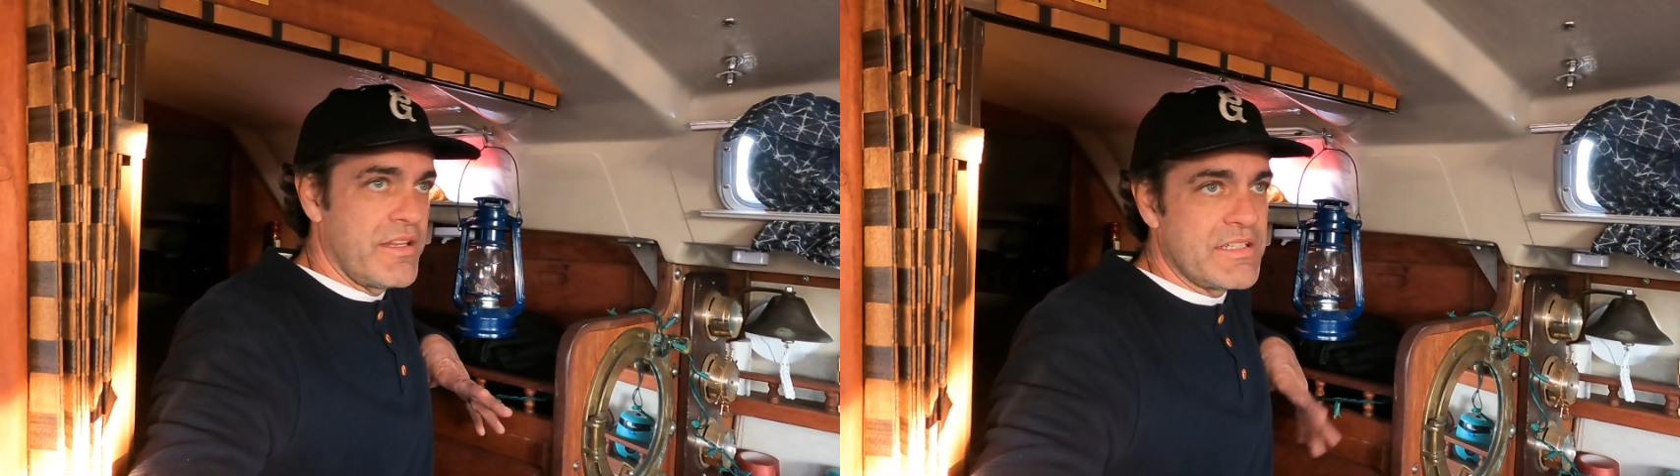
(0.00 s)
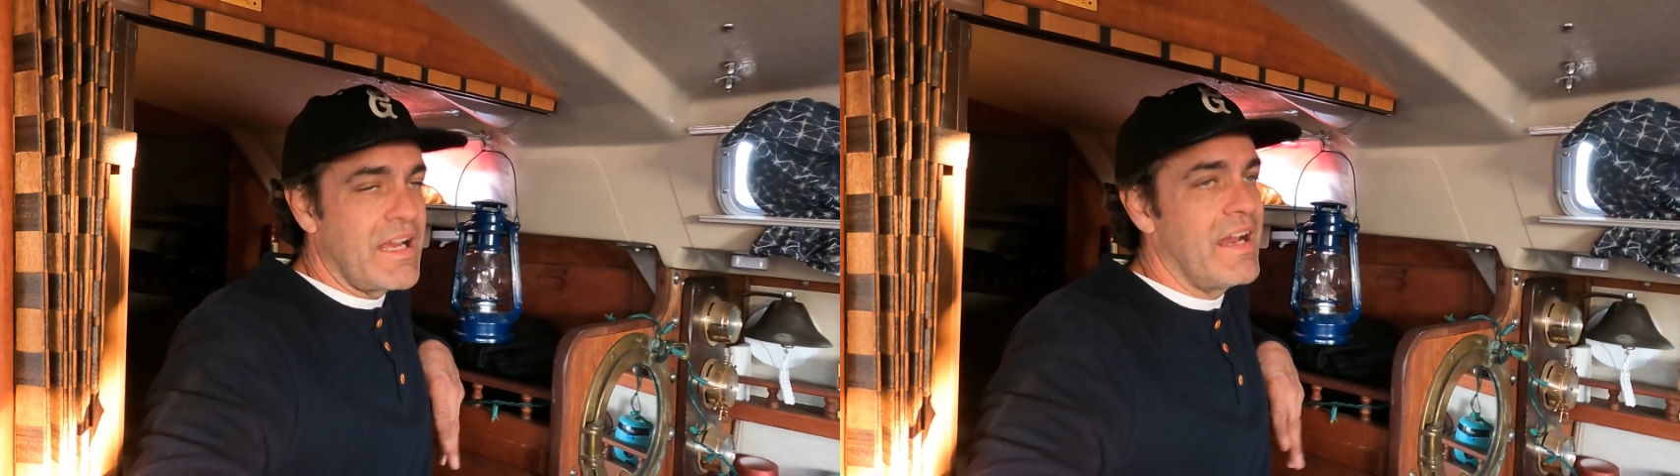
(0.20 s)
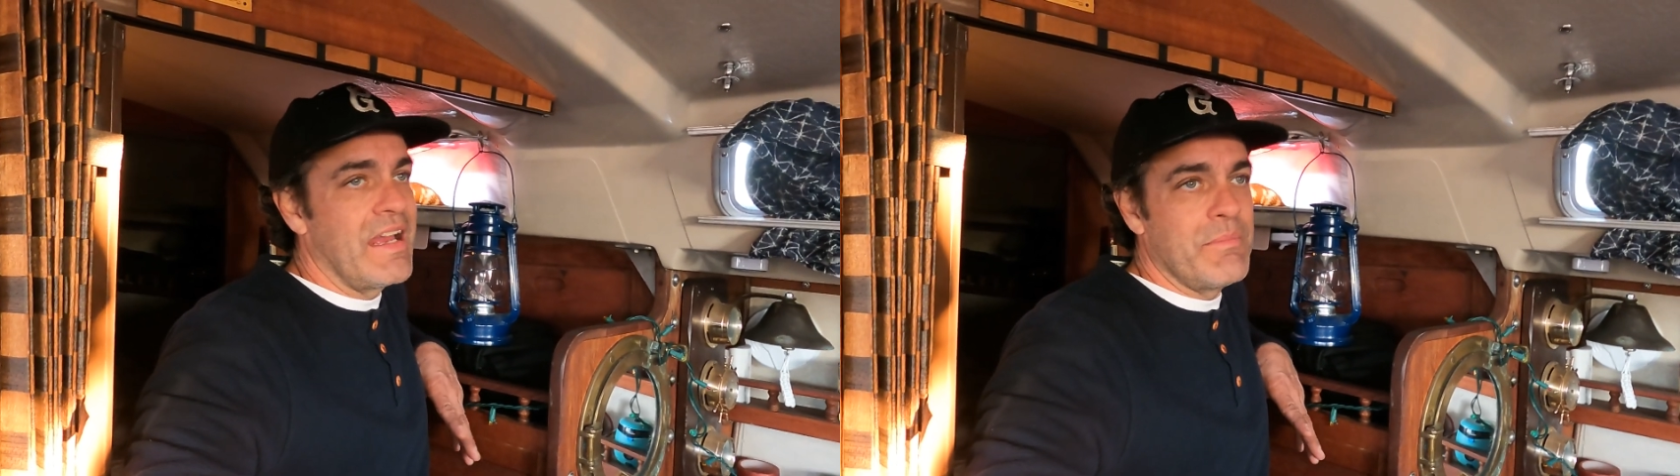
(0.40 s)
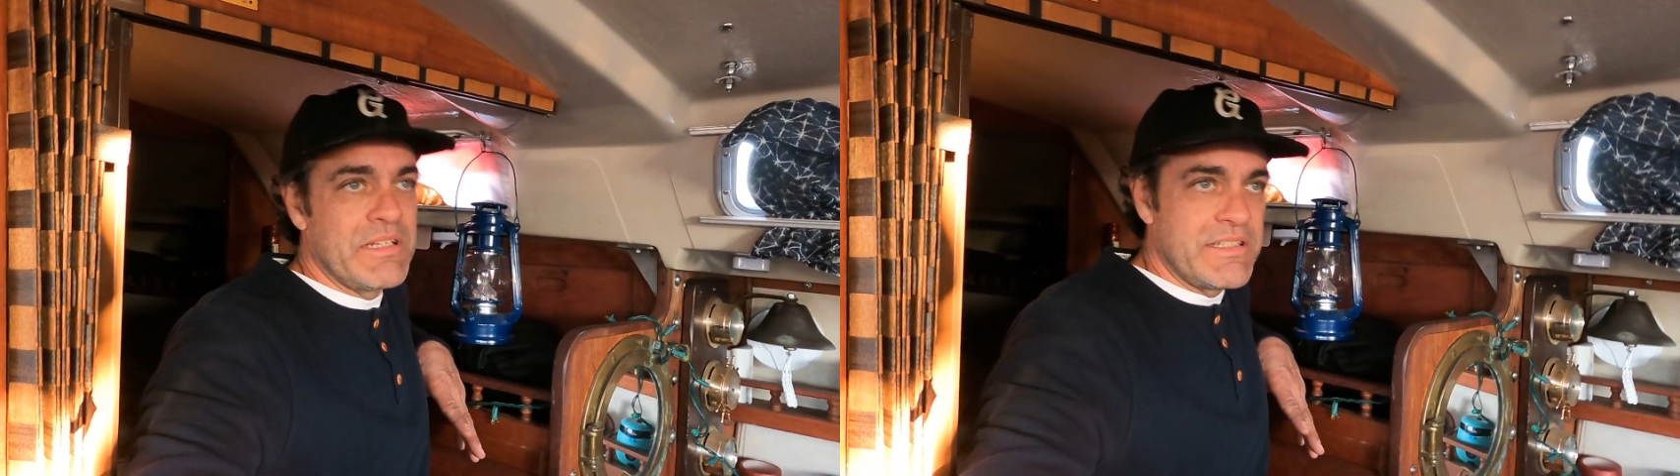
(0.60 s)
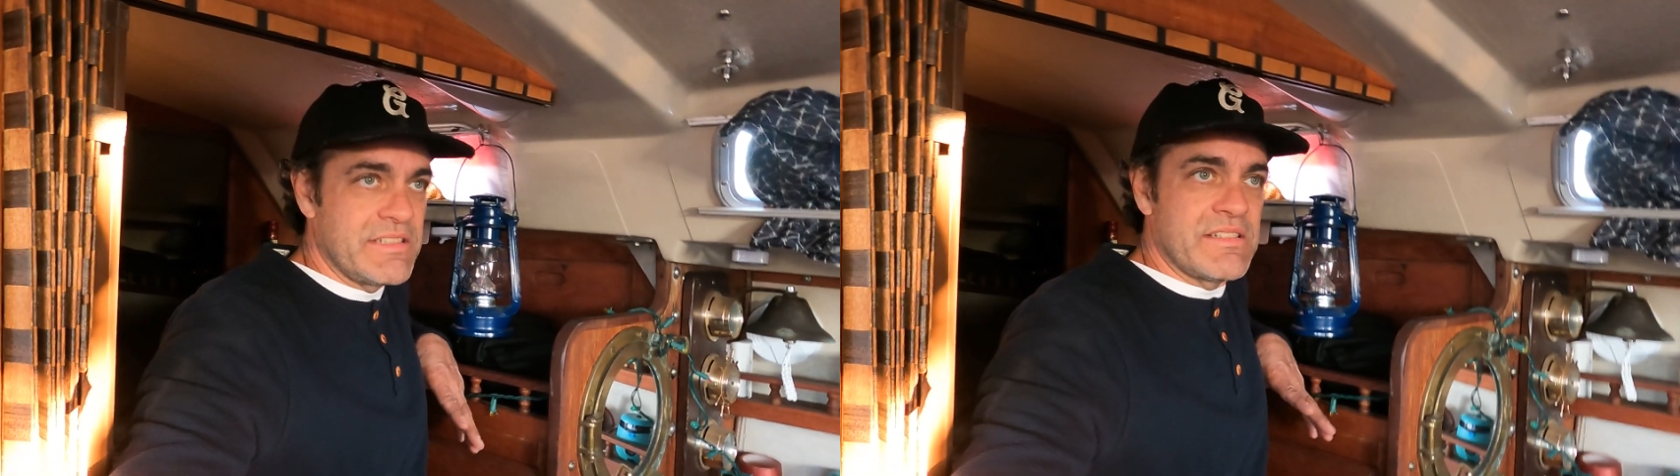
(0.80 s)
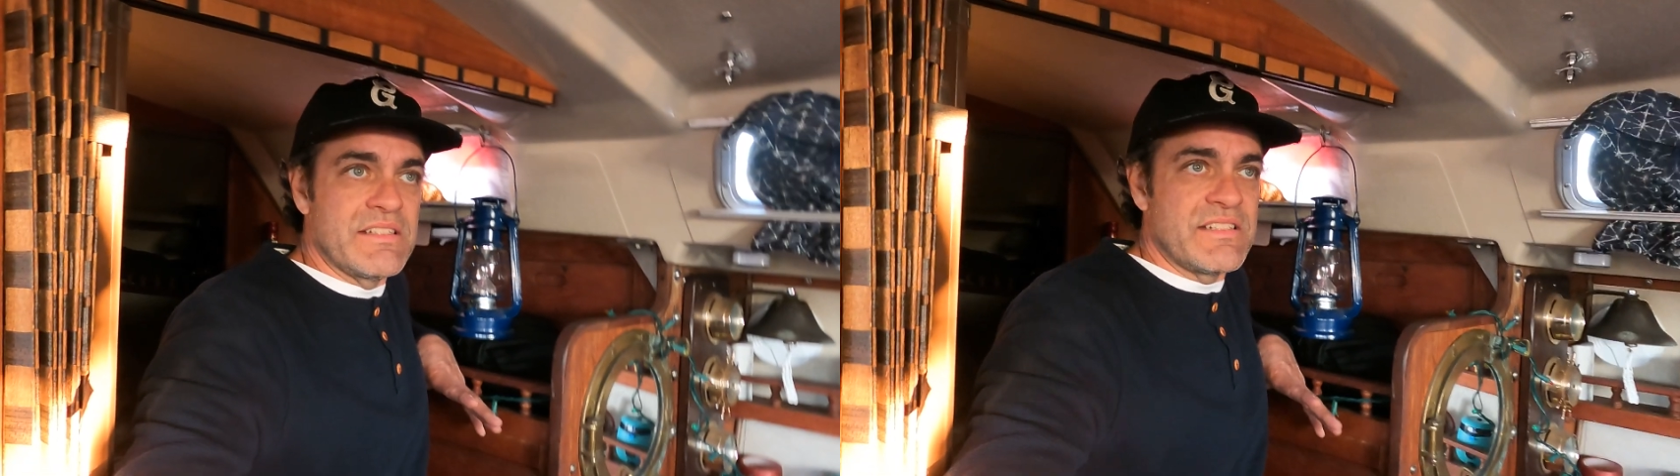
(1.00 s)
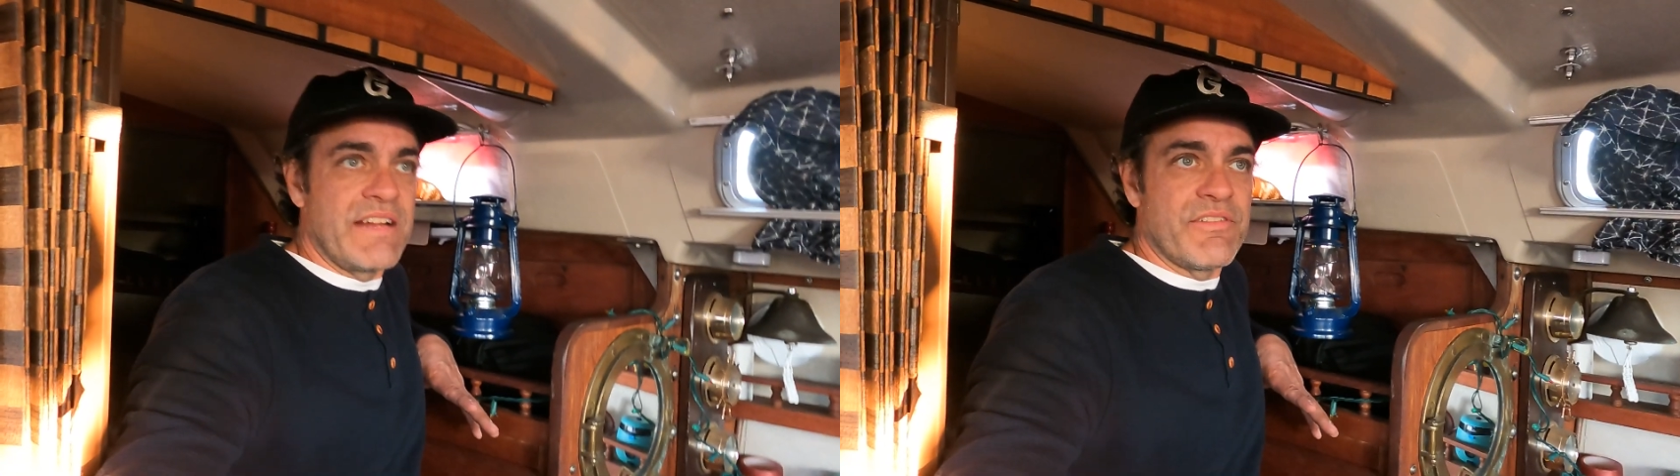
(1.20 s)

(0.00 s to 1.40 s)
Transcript: the time and distance and